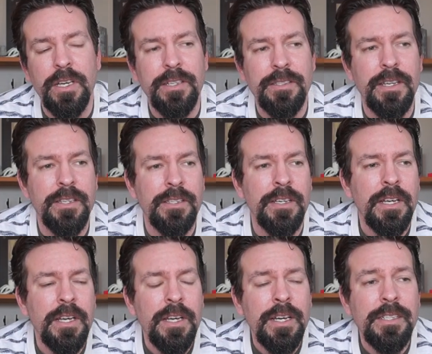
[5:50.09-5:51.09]
Is this
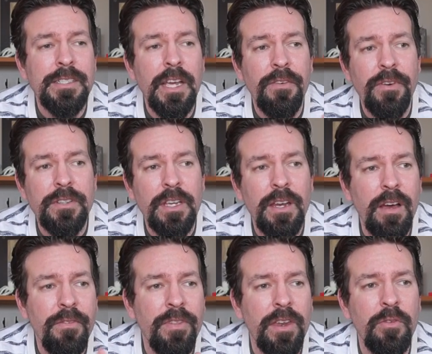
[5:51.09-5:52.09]
different
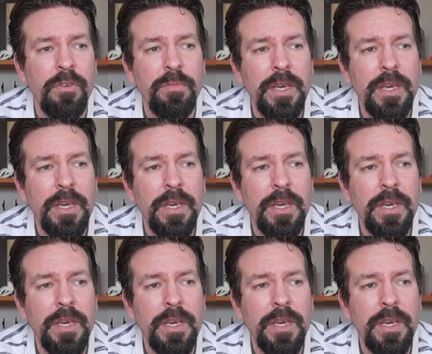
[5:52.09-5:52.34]
enough that it would